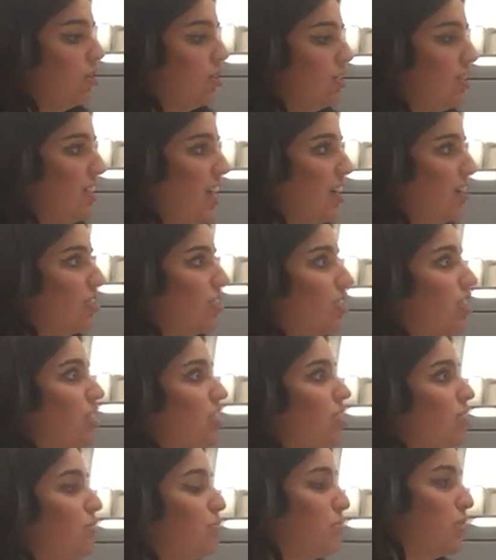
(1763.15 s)
Statler
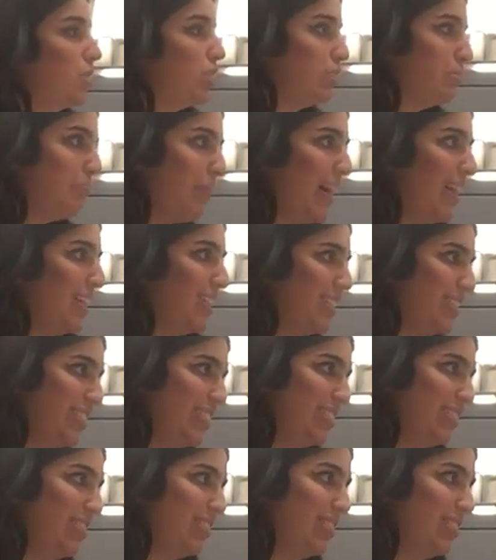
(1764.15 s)
doesn't respect